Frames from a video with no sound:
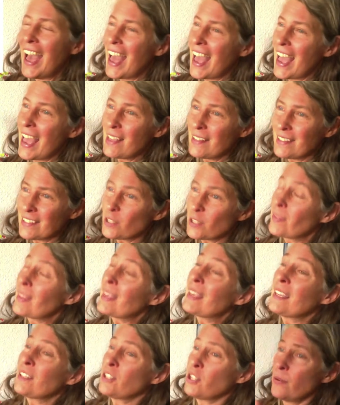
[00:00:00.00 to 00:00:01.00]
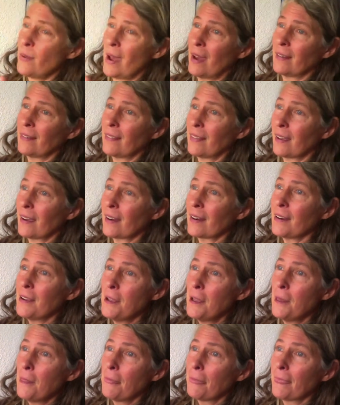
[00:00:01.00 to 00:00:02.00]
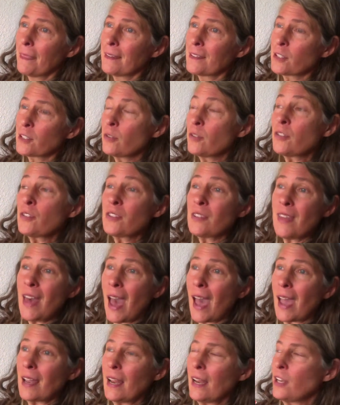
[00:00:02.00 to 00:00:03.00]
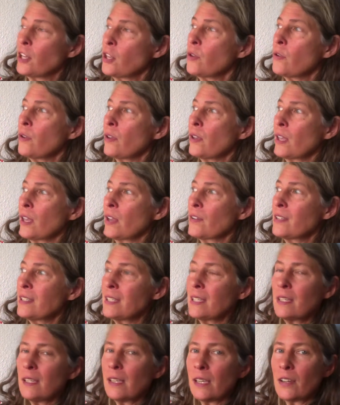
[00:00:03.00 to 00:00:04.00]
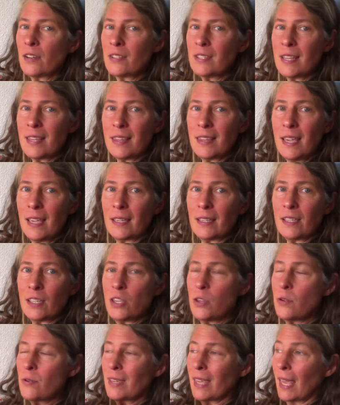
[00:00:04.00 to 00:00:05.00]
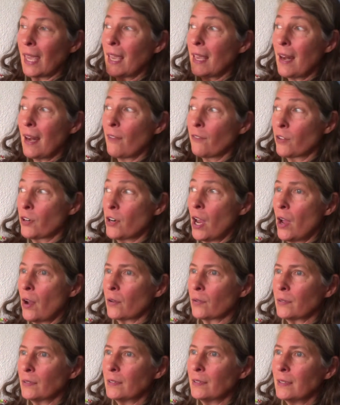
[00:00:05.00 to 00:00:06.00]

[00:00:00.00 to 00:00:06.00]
And so they get you out of there. So there's that. And here's the thing. You can't ever know.